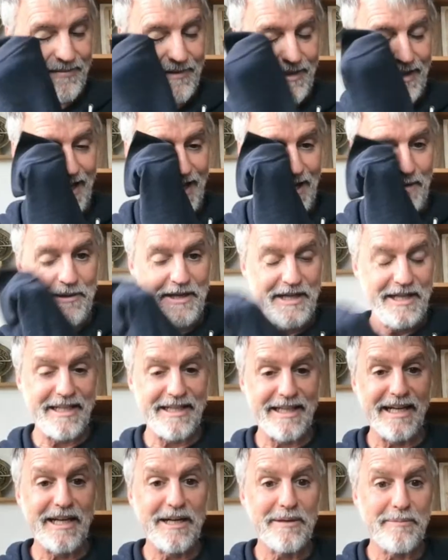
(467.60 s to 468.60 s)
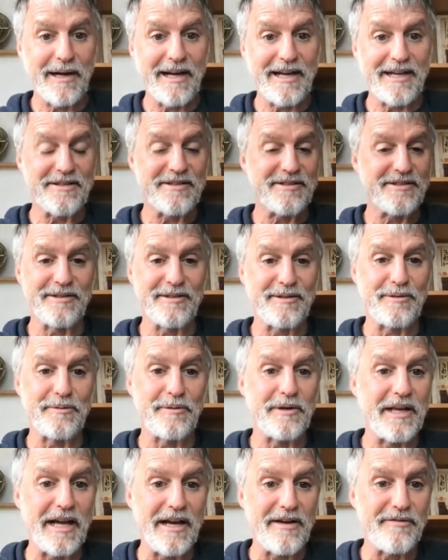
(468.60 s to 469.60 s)
how many gigabytes or
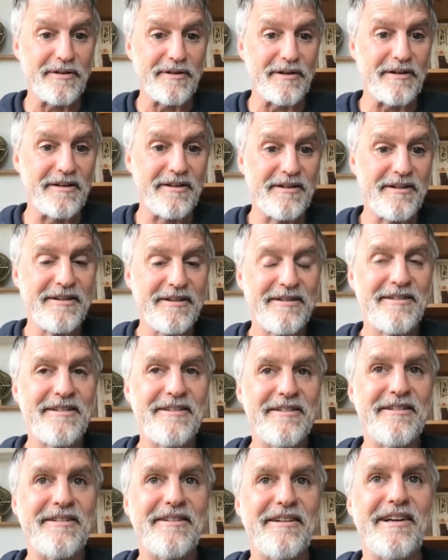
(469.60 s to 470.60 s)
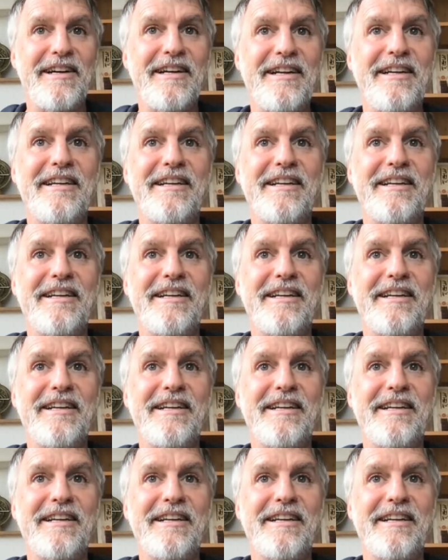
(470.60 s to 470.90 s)
whatever, right?